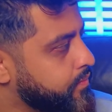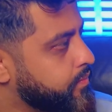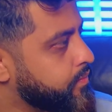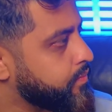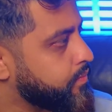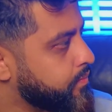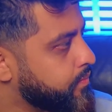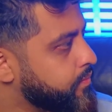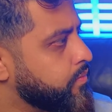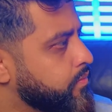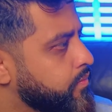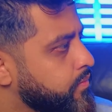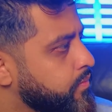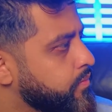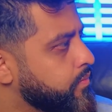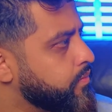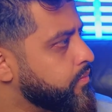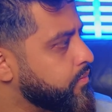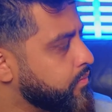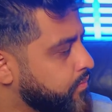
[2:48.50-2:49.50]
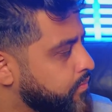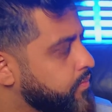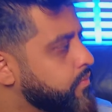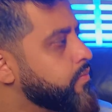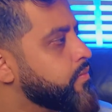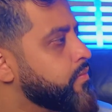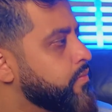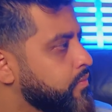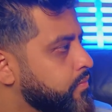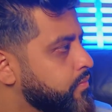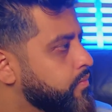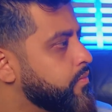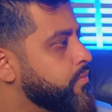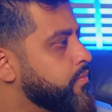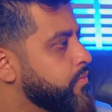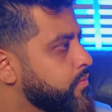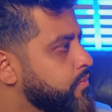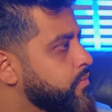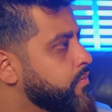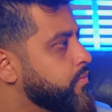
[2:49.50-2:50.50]

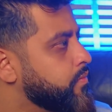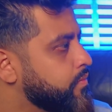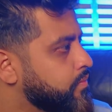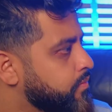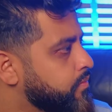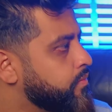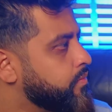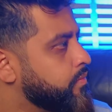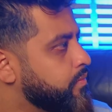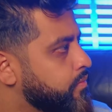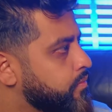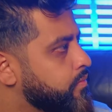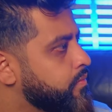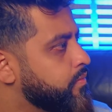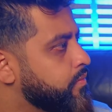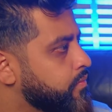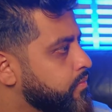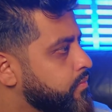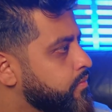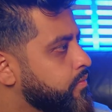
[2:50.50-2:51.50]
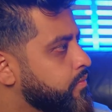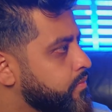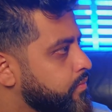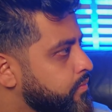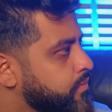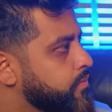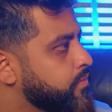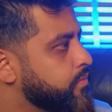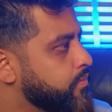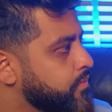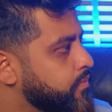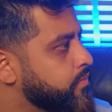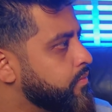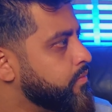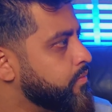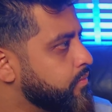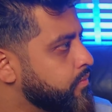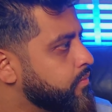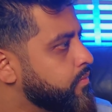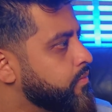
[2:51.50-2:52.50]

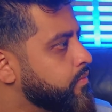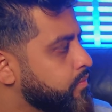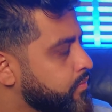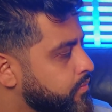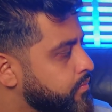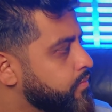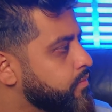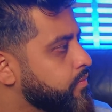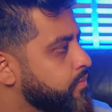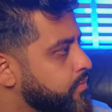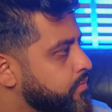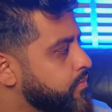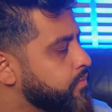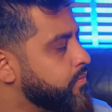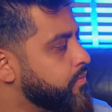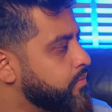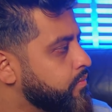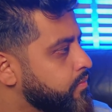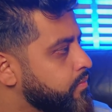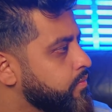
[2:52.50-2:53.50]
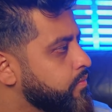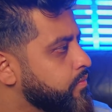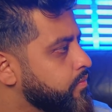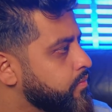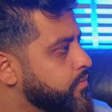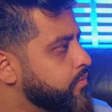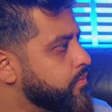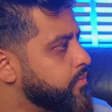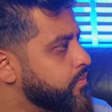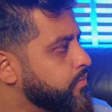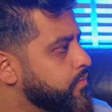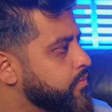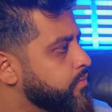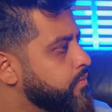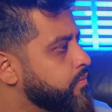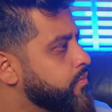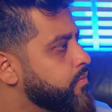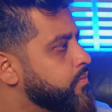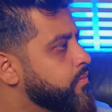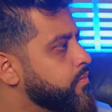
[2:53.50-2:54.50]

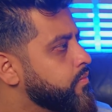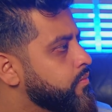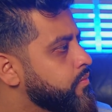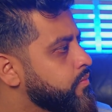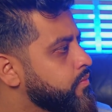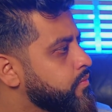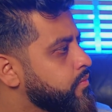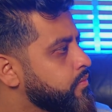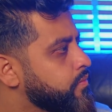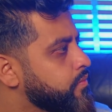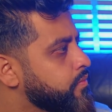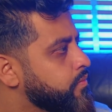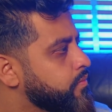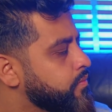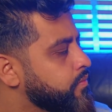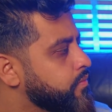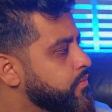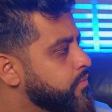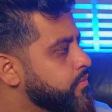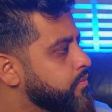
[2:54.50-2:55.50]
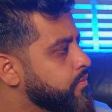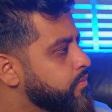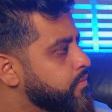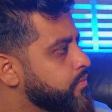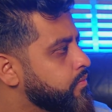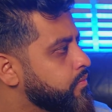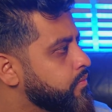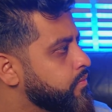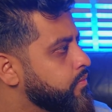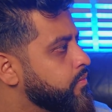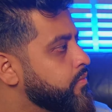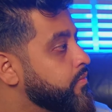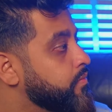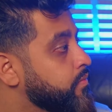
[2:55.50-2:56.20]
(silent)